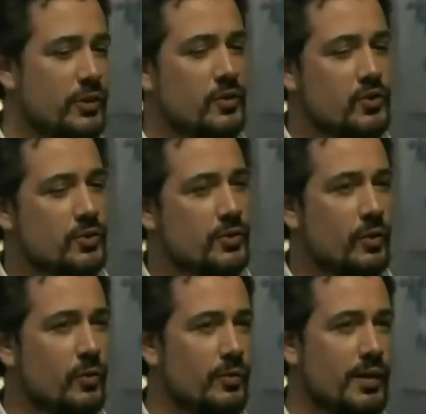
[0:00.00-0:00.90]
You
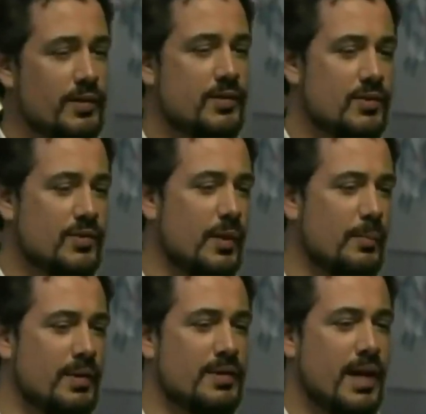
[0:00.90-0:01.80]
control its
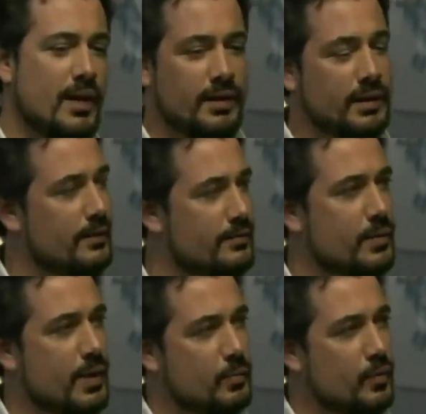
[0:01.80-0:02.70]
up and down and left and